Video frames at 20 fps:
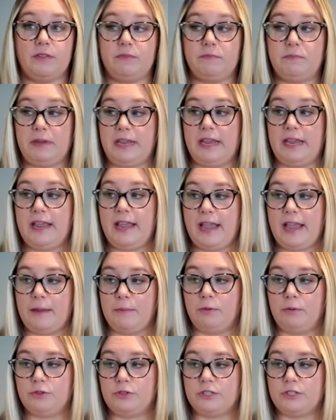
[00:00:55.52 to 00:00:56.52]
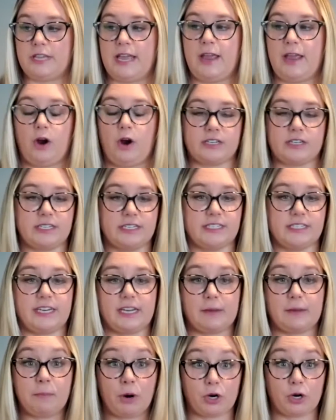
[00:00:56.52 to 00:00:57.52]
being able to say
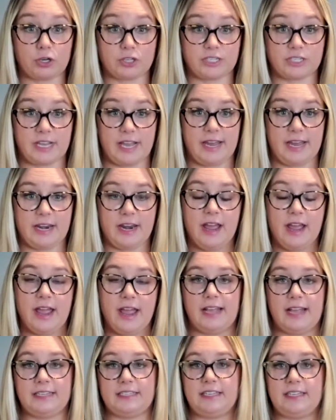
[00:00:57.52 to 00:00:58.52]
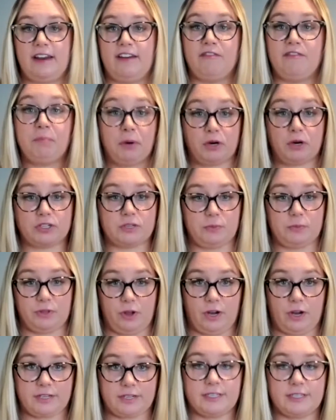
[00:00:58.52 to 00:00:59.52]
autistic person instead of person with
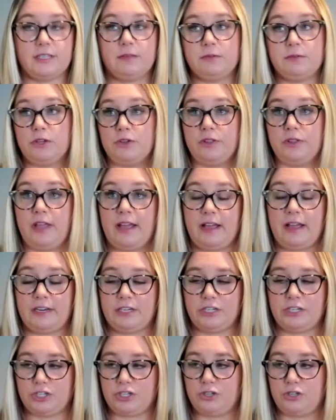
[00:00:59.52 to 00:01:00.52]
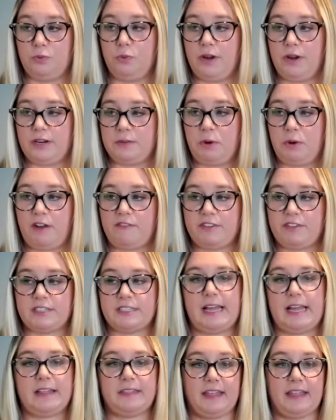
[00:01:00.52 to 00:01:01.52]
autism. So I just do want to preface
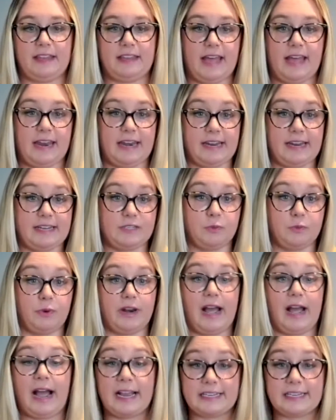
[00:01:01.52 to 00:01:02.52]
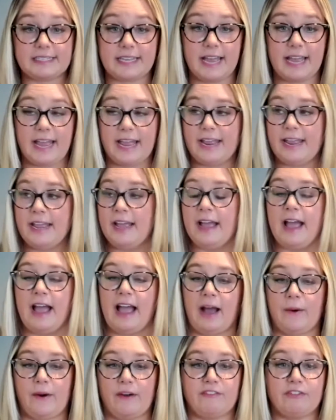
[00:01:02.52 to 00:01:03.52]
that is what I say.
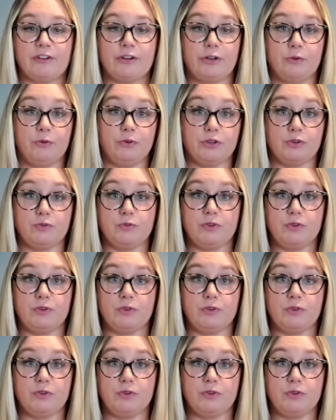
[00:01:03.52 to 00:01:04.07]
However, you do